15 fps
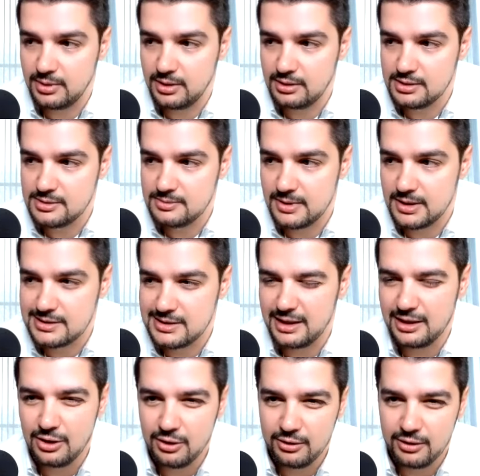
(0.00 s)
about the space.
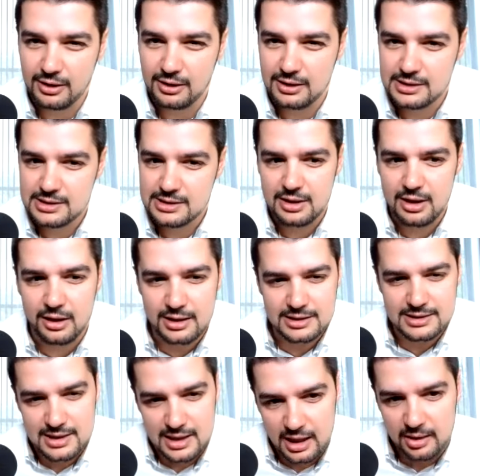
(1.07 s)
I know that it's not
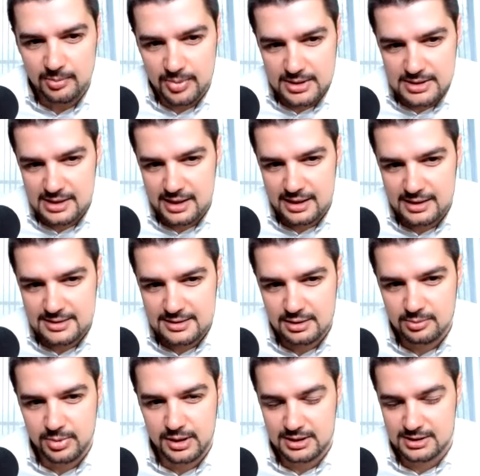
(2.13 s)
as hype as last
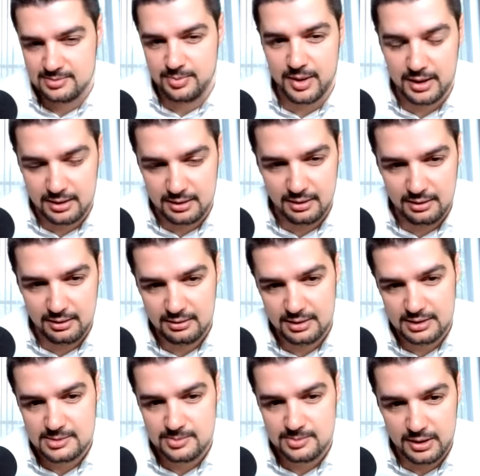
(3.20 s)
year, but it's better.
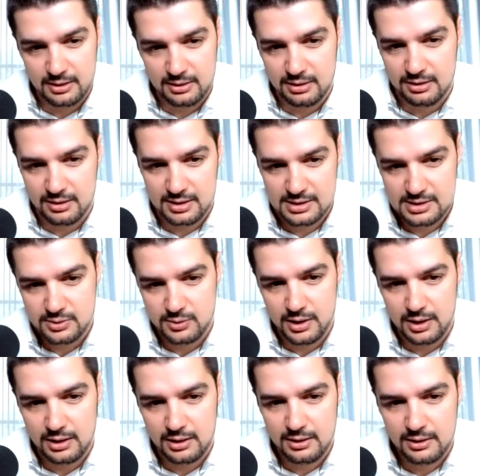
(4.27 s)
It's better this
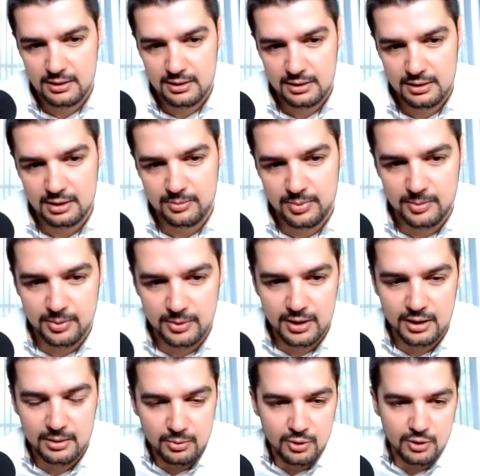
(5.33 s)
way, that
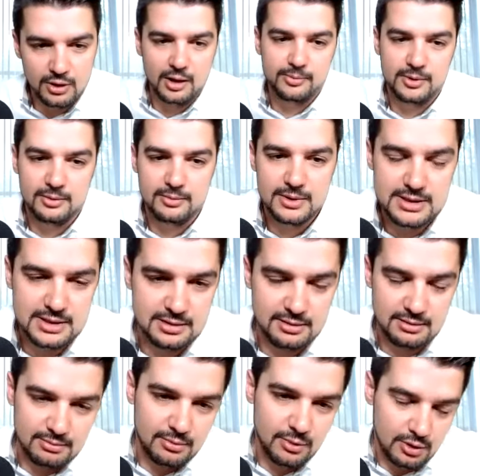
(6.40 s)
people are more
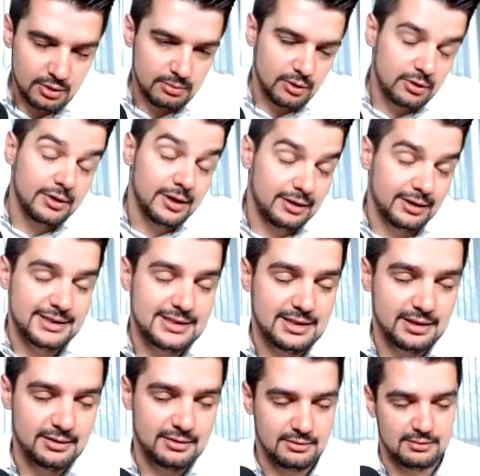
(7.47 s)
optimistic, more
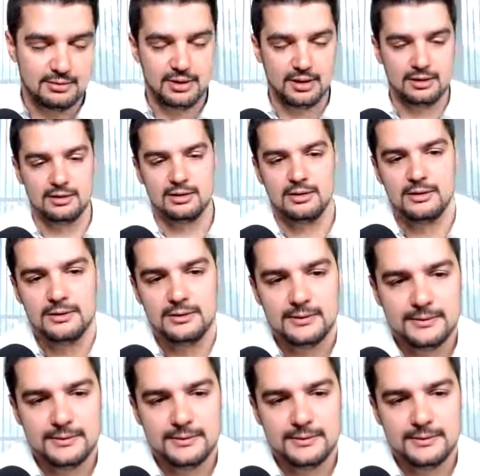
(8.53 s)
realistic, rather.